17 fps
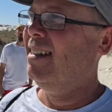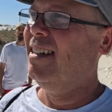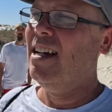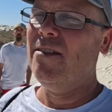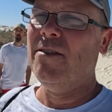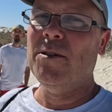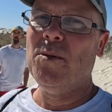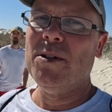
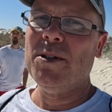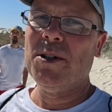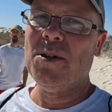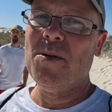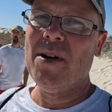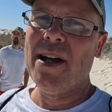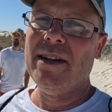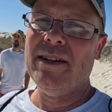Every once
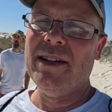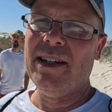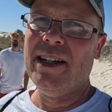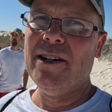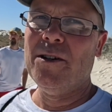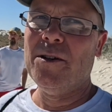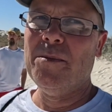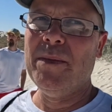in a while you
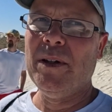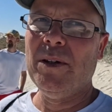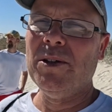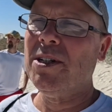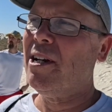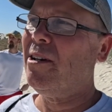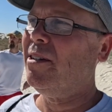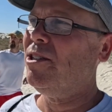hear a
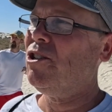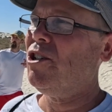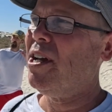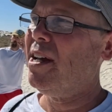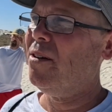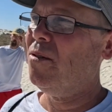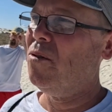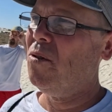military
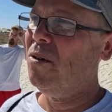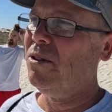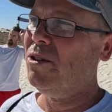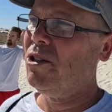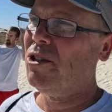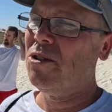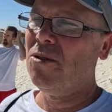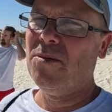jet or
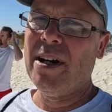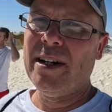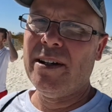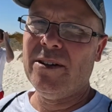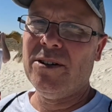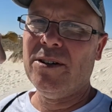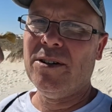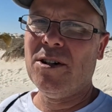just a
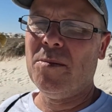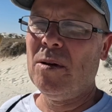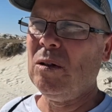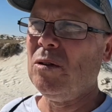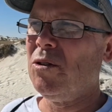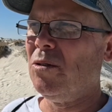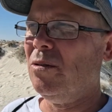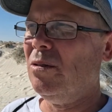regular
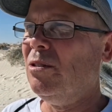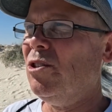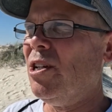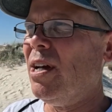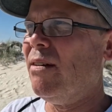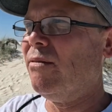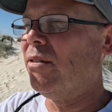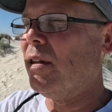commercial
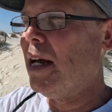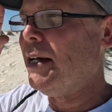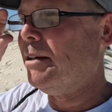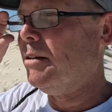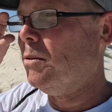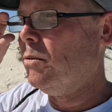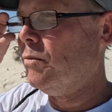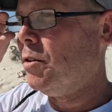jet
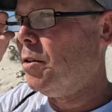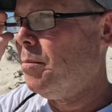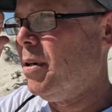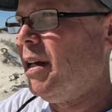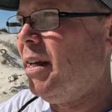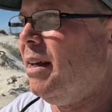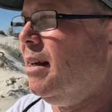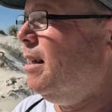flying over,
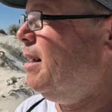but